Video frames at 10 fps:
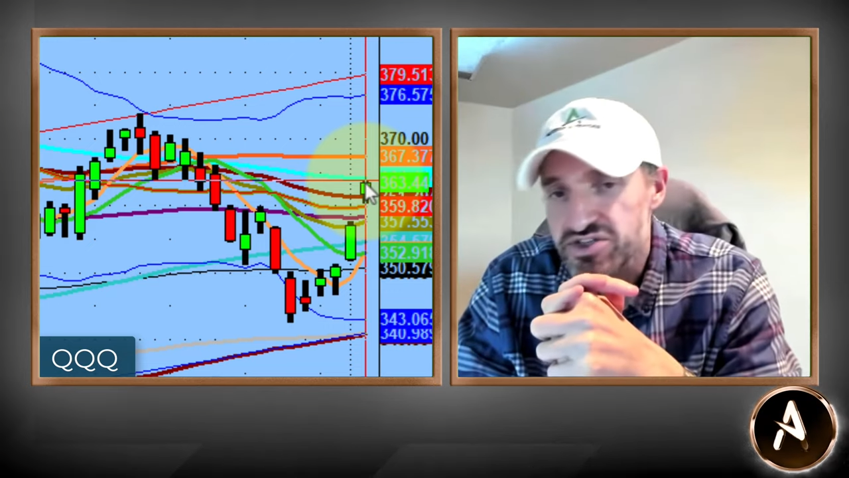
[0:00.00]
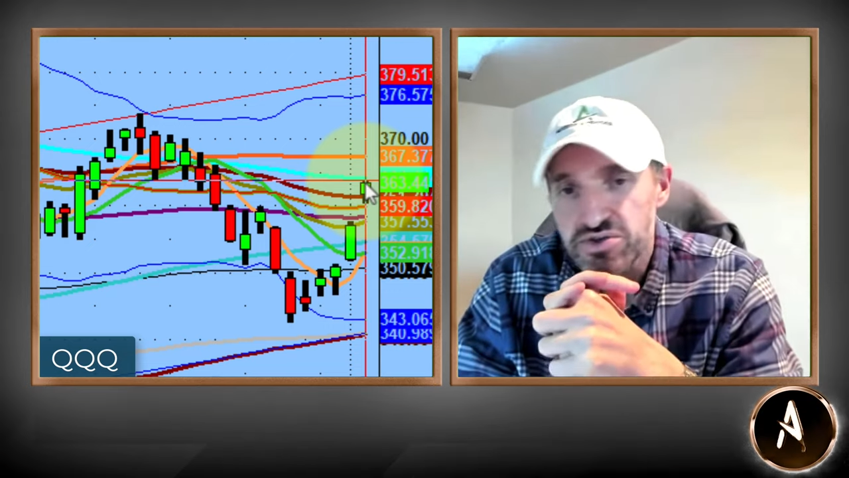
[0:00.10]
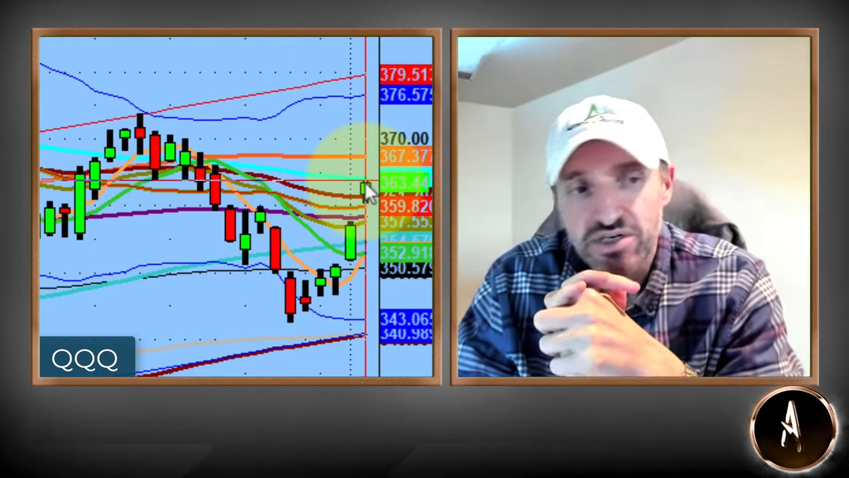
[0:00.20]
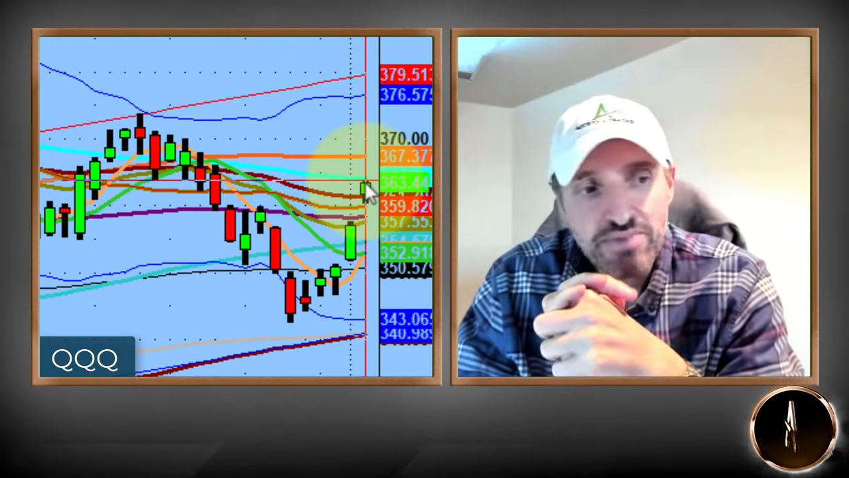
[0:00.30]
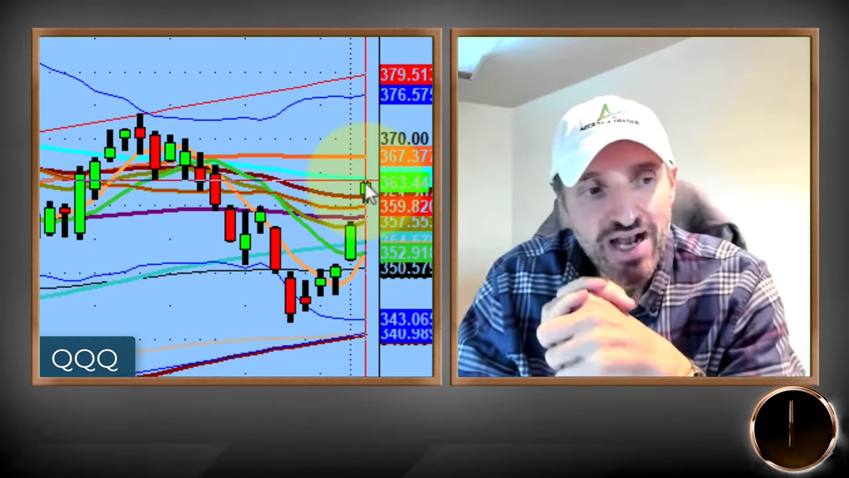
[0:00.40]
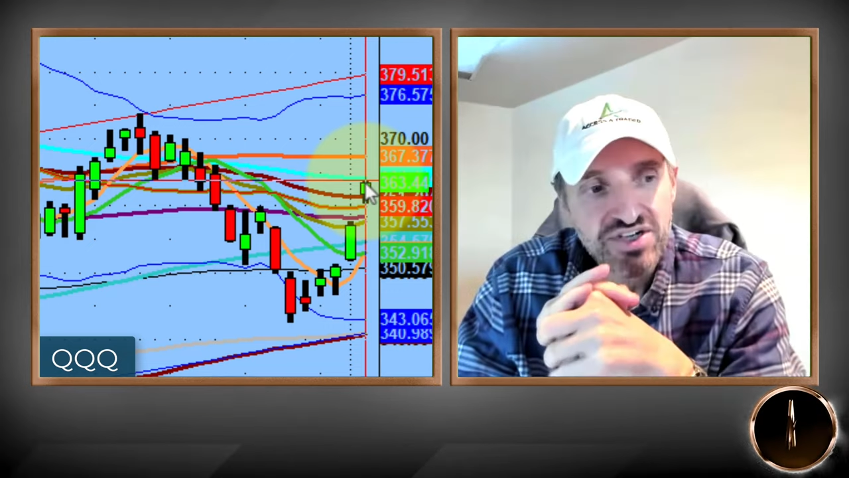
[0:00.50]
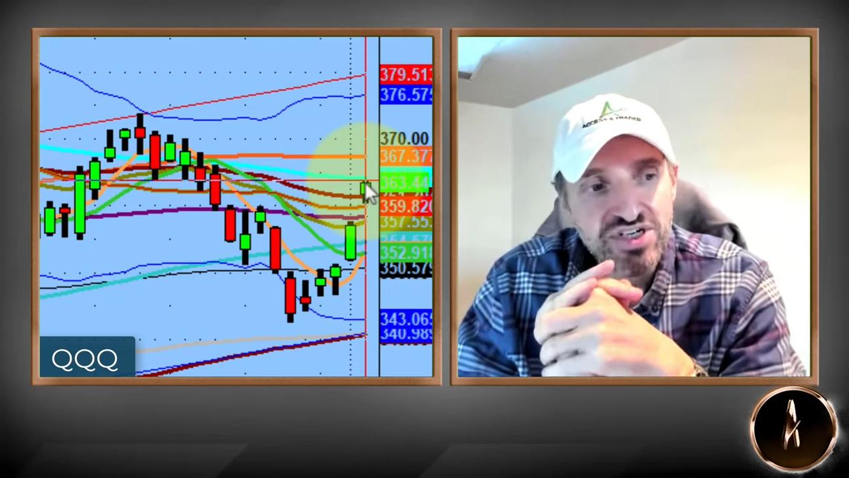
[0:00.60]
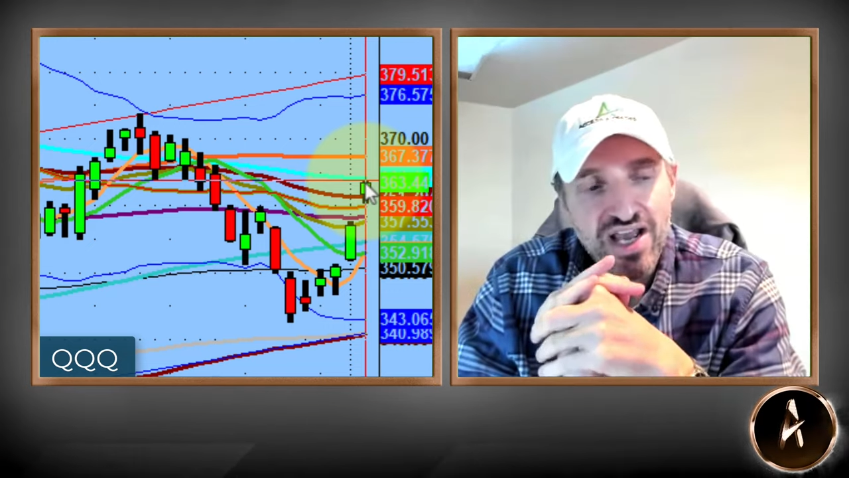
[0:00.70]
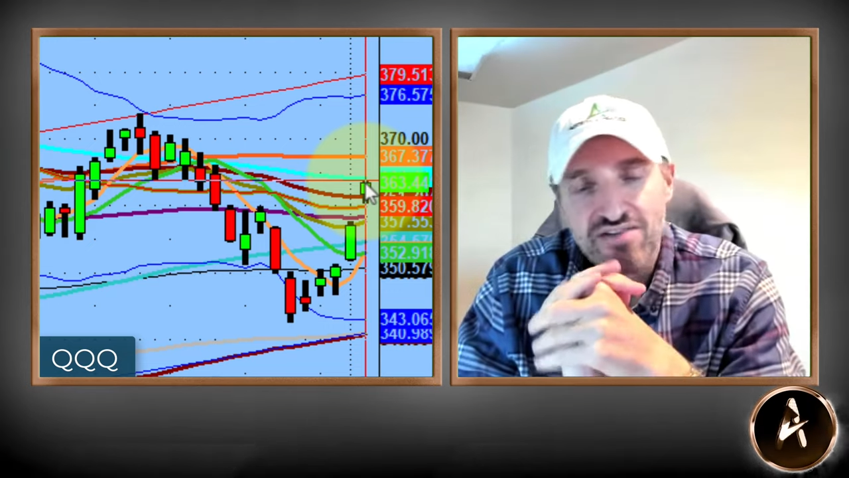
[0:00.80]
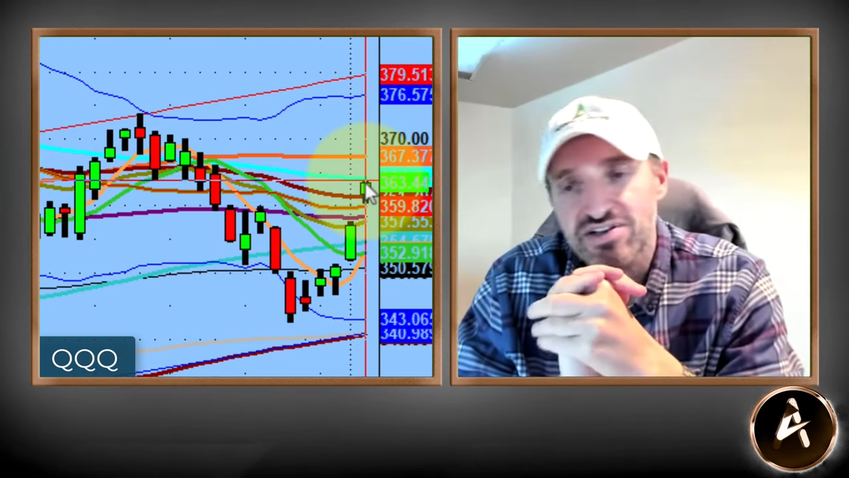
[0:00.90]
As you can
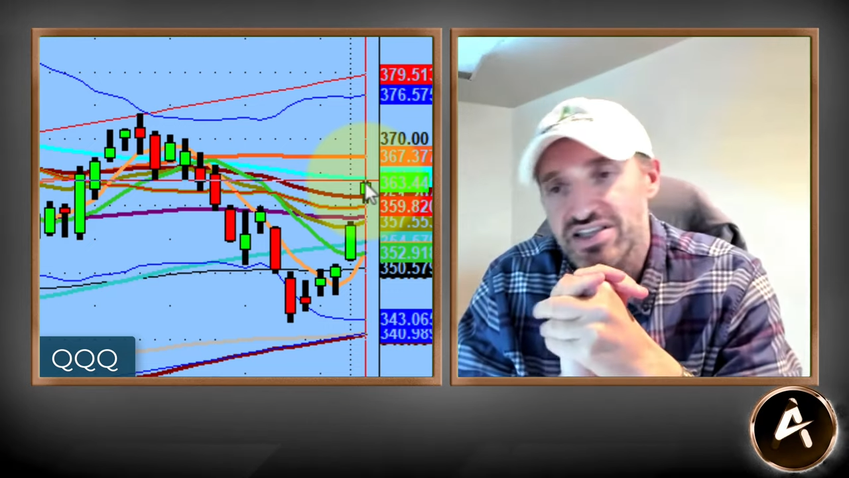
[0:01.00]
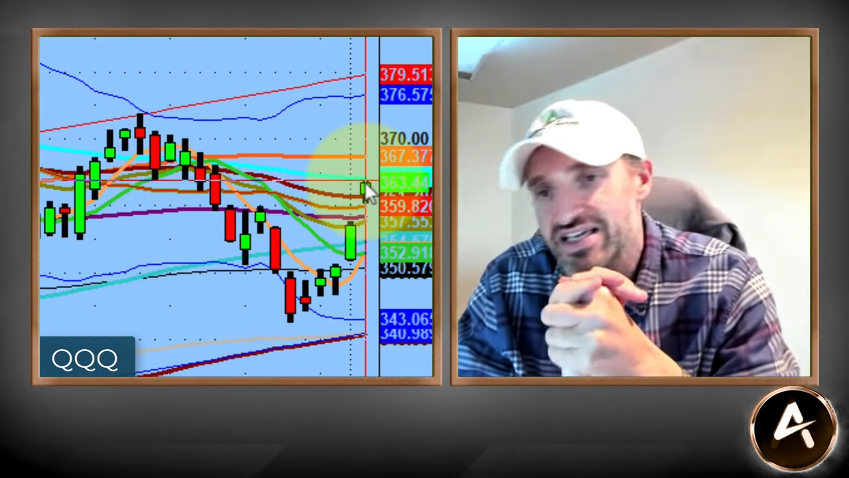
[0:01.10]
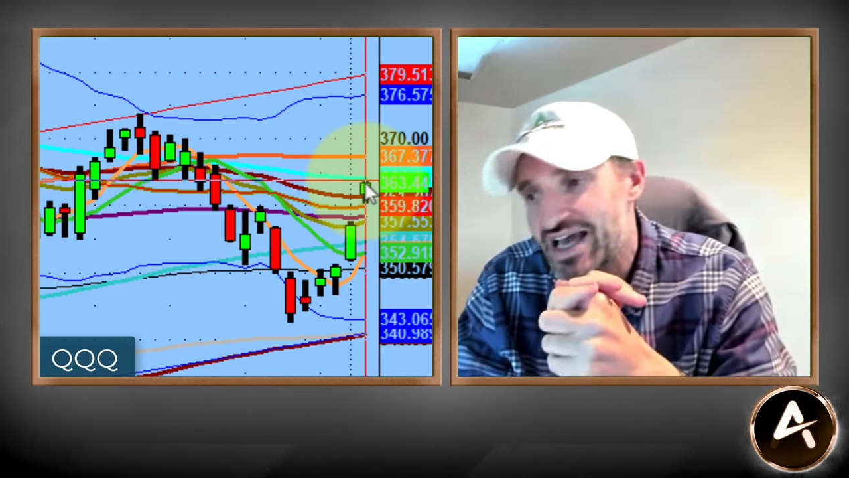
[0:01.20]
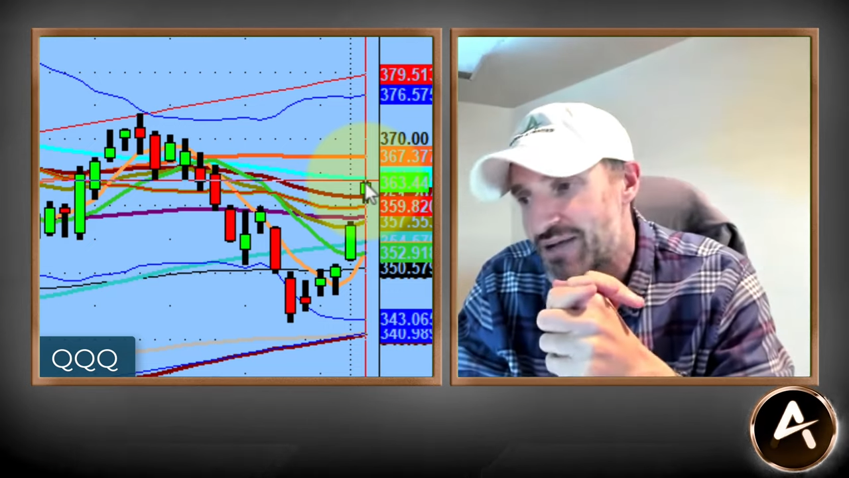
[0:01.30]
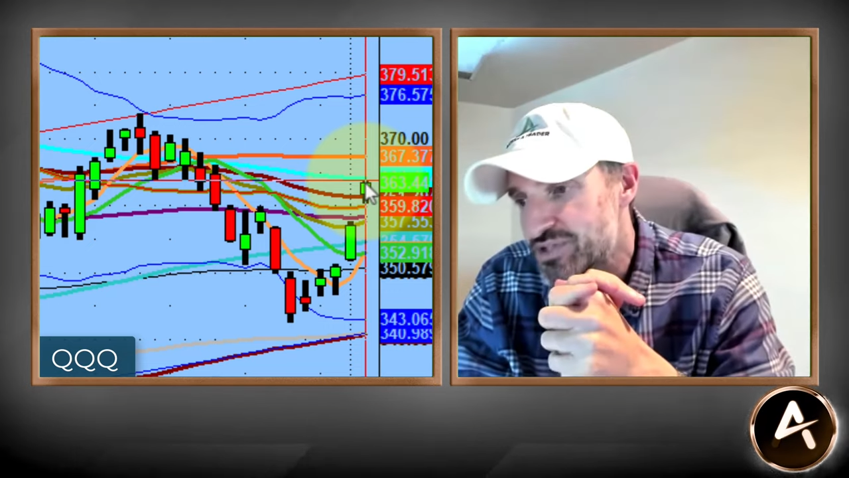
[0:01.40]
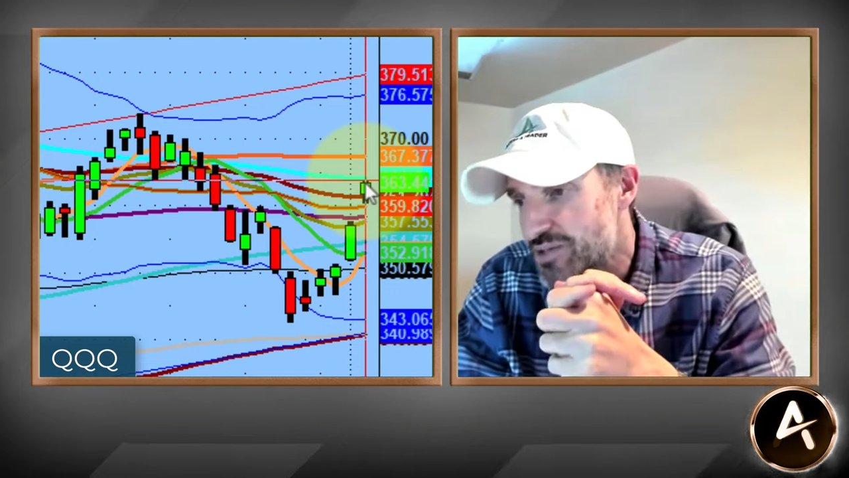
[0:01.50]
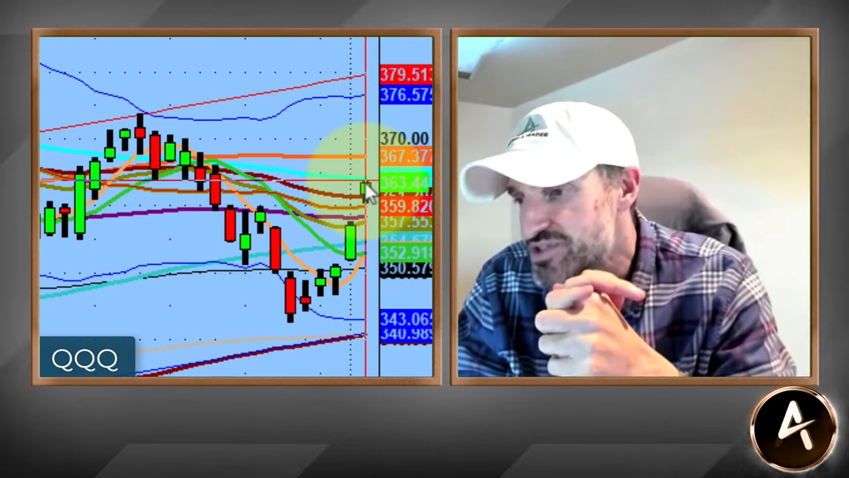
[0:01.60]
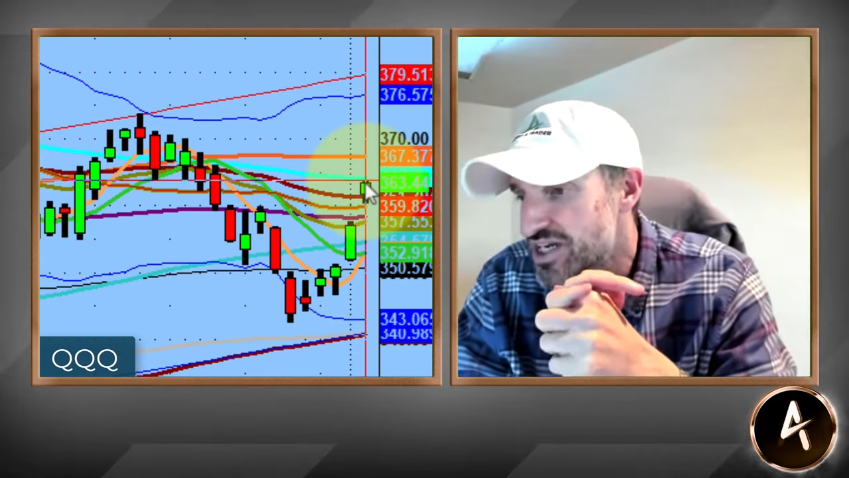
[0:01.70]
imagine, everything gapped up